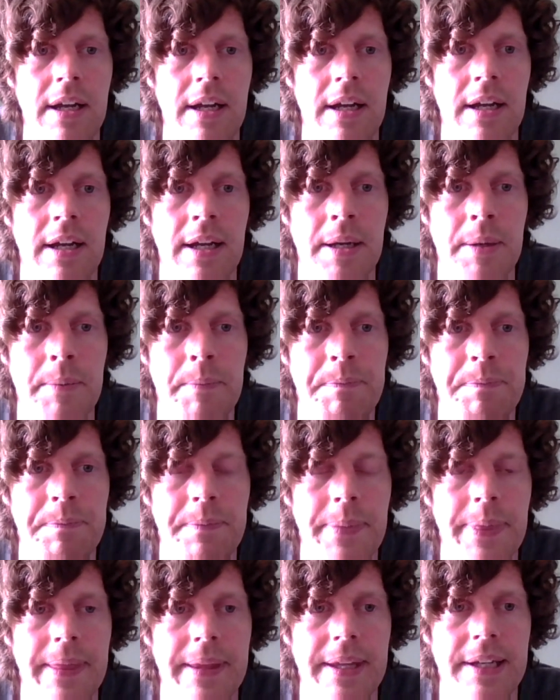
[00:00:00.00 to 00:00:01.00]
Hmm. Um,
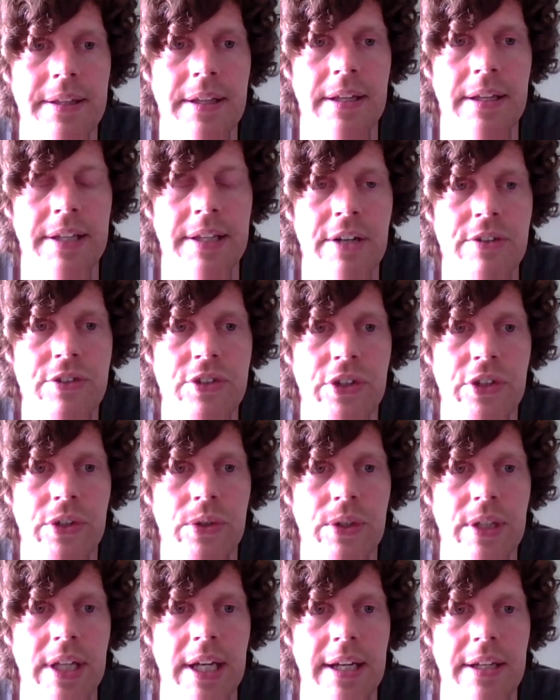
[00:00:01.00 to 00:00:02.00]
in, in their
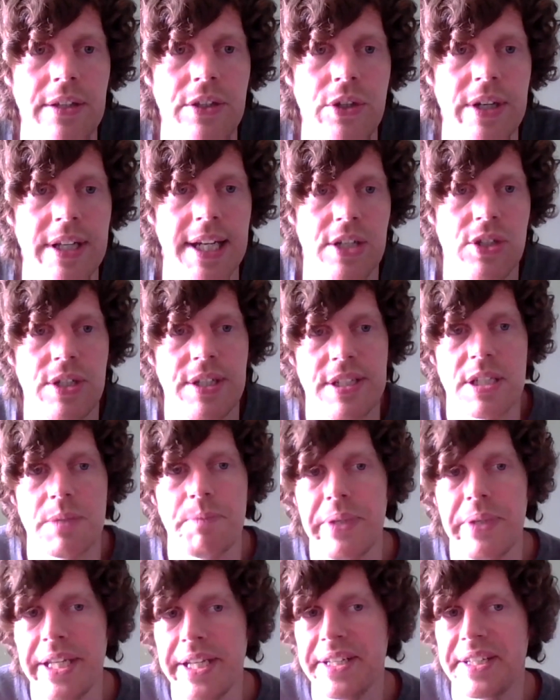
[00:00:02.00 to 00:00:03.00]
tool, you can actually
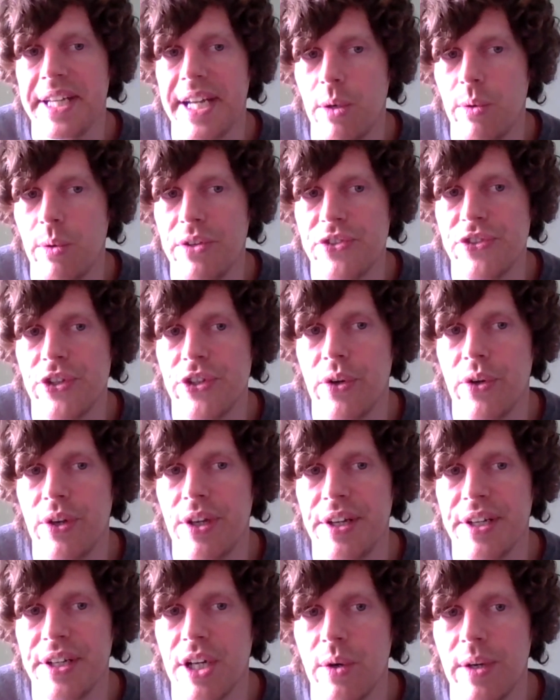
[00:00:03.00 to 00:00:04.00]
speak now with
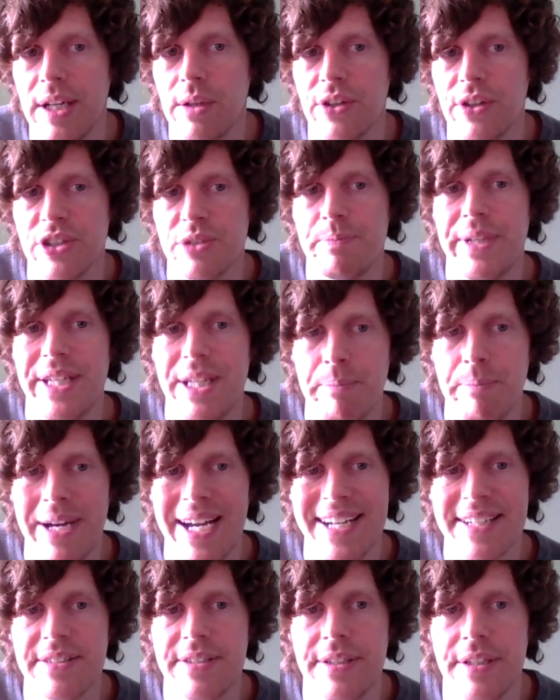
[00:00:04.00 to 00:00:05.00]
Duolingo and it'll speak
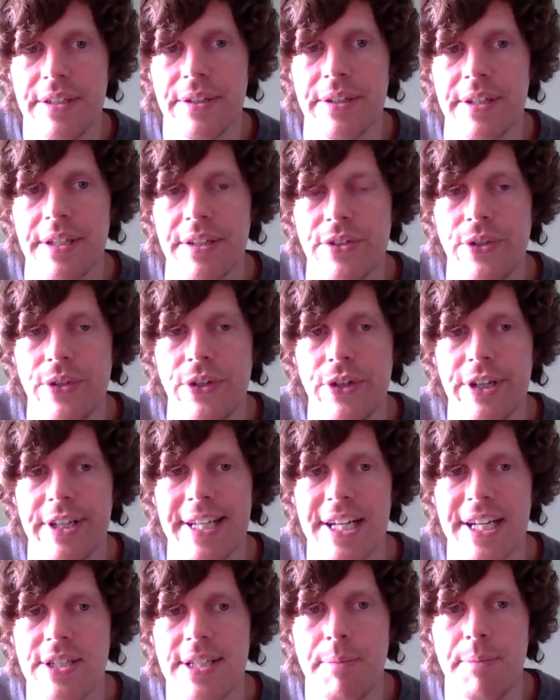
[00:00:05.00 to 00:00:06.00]
back to you. You can
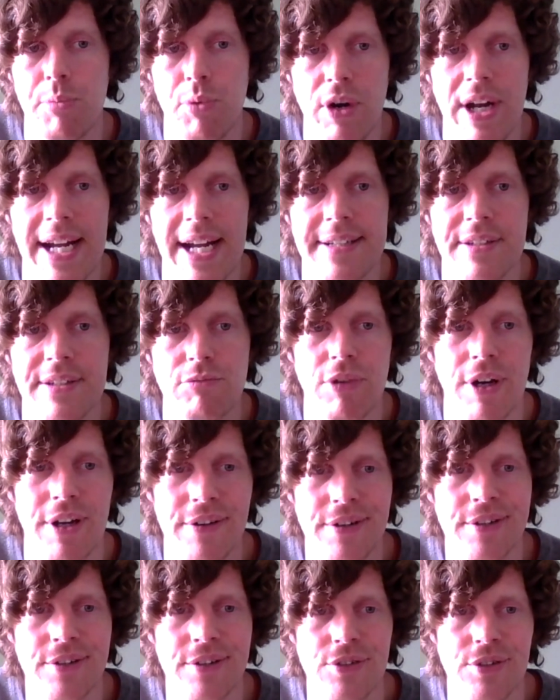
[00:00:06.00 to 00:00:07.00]
actually practice
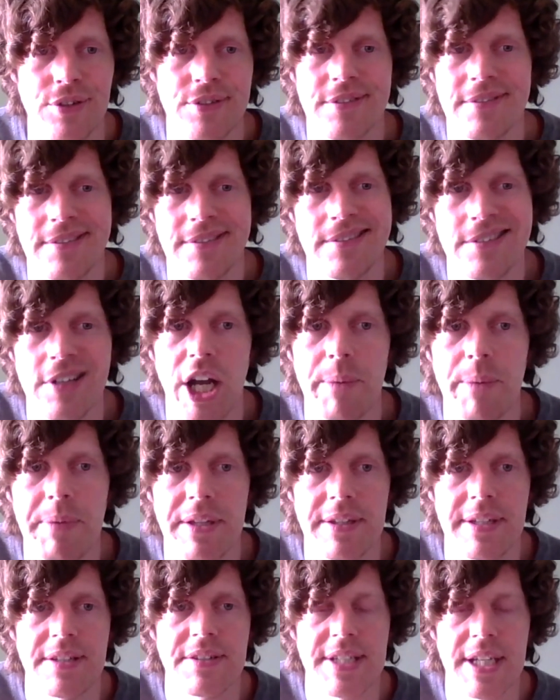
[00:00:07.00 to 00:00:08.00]
rather than just
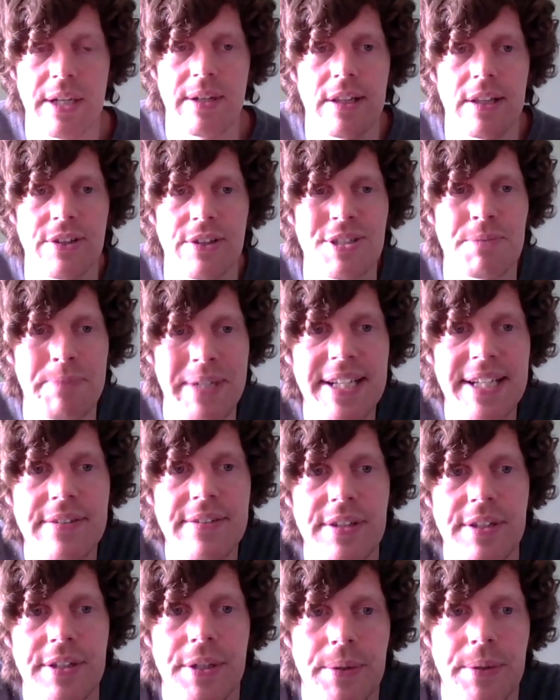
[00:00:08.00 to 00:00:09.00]
typing things out, it'll speak
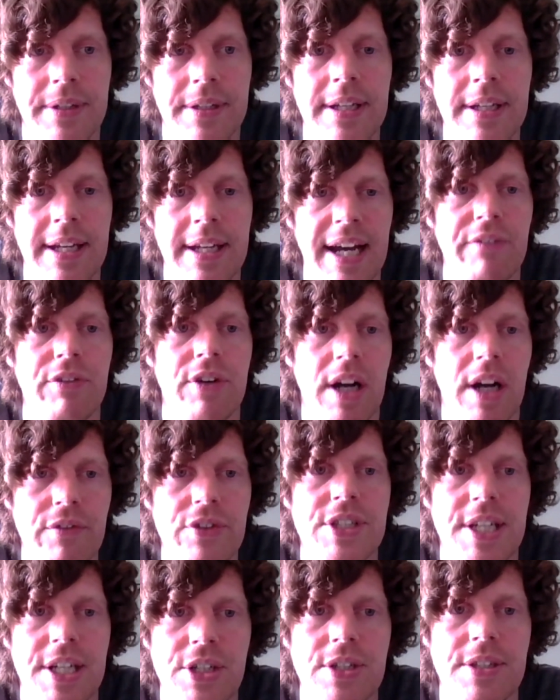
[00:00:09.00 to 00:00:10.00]
to you and have wow.
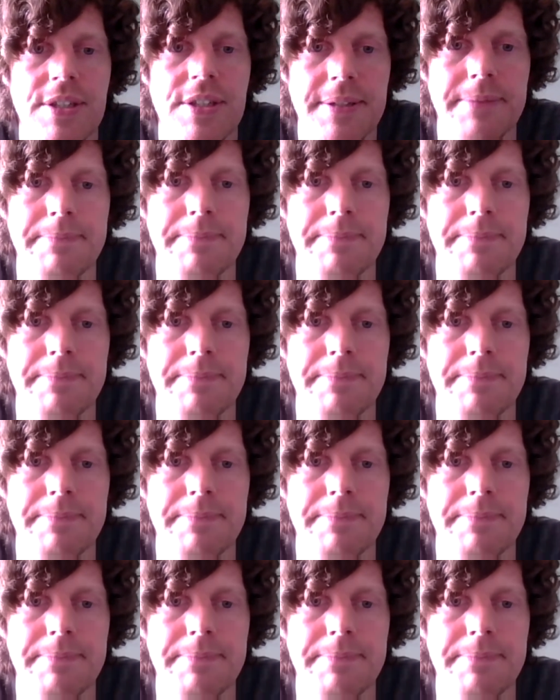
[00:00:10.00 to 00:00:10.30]
conversations.